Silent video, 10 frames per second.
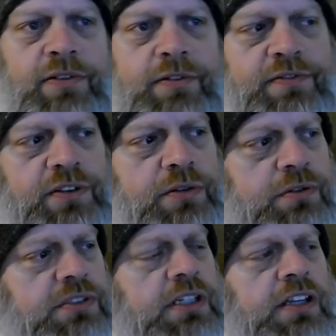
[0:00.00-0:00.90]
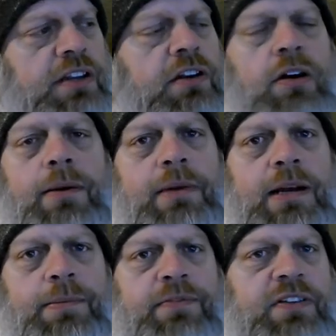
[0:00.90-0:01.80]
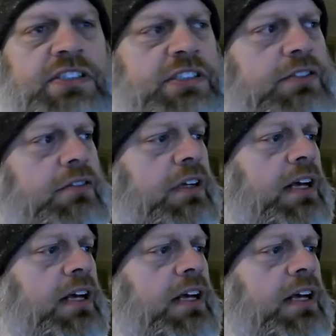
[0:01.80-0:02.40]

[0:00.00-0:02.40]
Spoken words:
reviews, you know I'm not a professional.